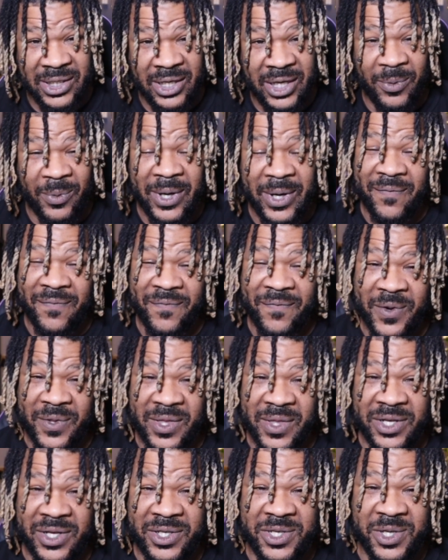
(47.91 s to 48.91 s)
Without further
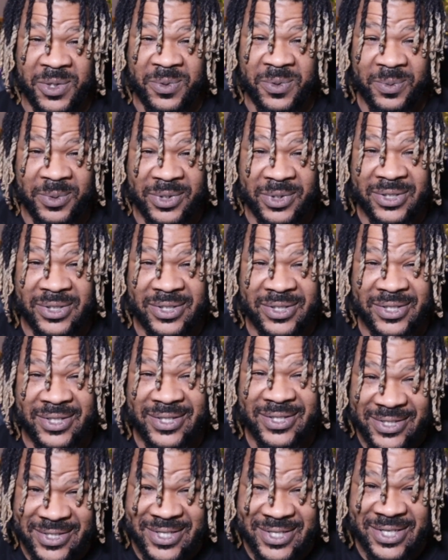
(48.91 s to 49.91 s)
ado,
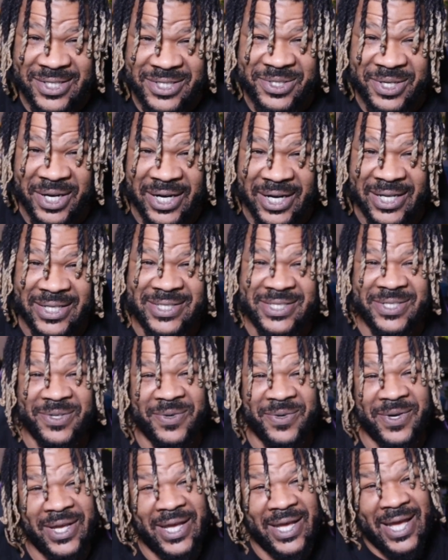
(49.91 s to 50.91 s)
let's get straight into it.
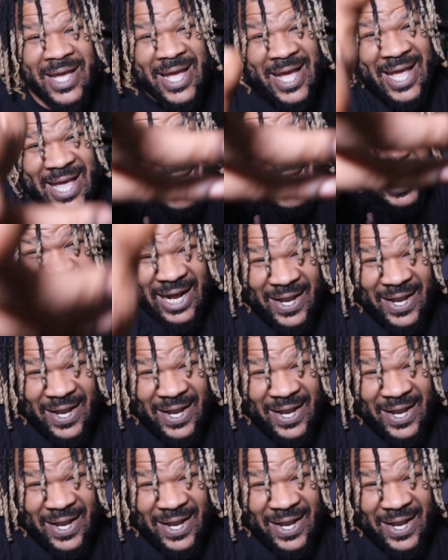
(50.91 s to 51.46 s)
Get it!